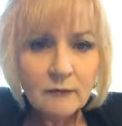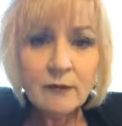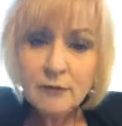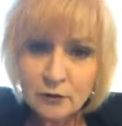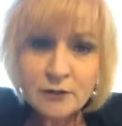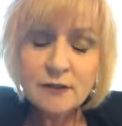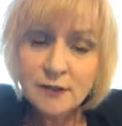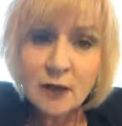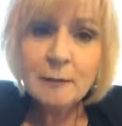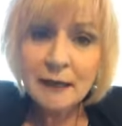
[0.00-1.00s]
there's this
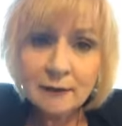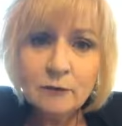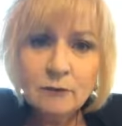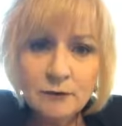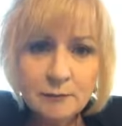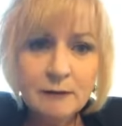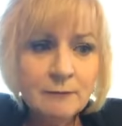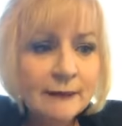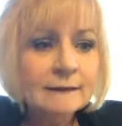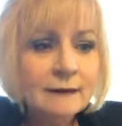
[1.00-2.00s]
young man who has been
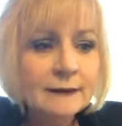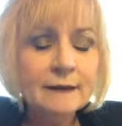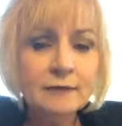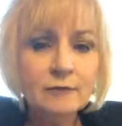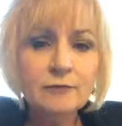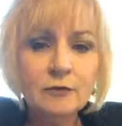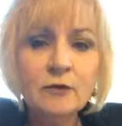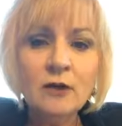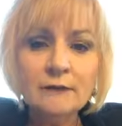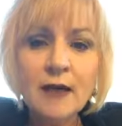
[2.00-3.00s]
my client for a
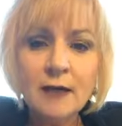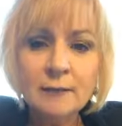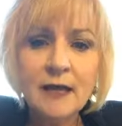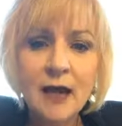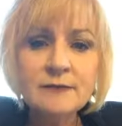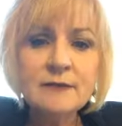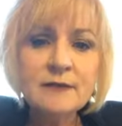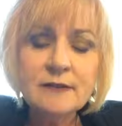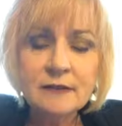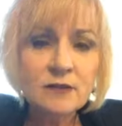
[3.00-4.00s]
long time. He has a
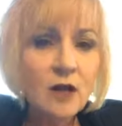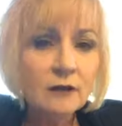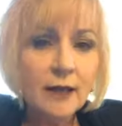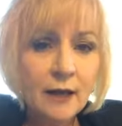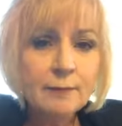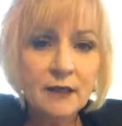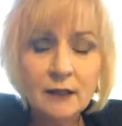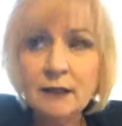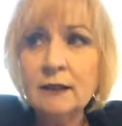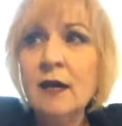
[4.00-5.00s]
disease called
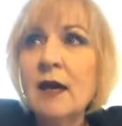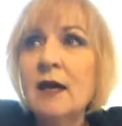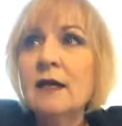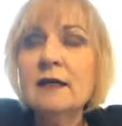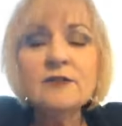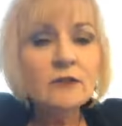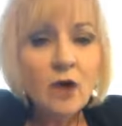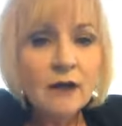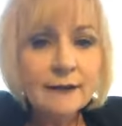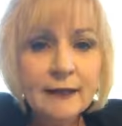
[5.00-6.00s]
ME. It's a
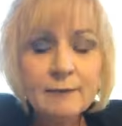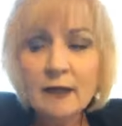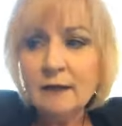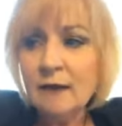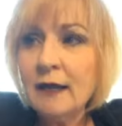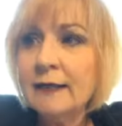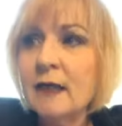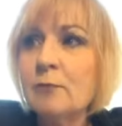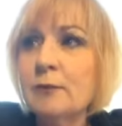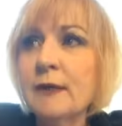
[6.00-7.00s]
long name that I
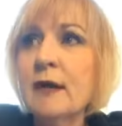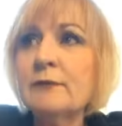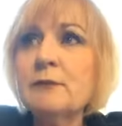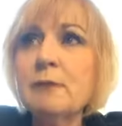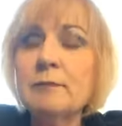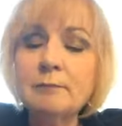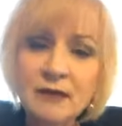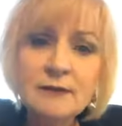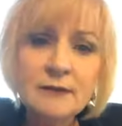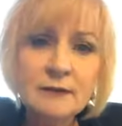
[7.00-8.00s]
can't pronounce, but
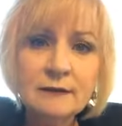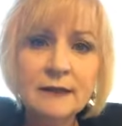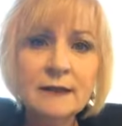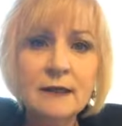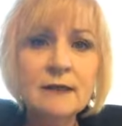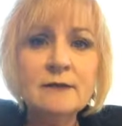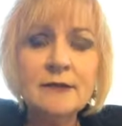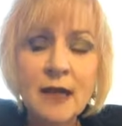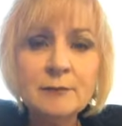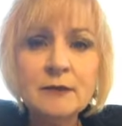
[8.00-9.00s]
basically it's
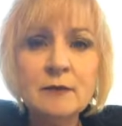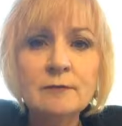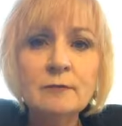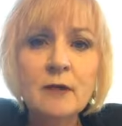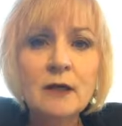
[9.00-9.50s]
kept him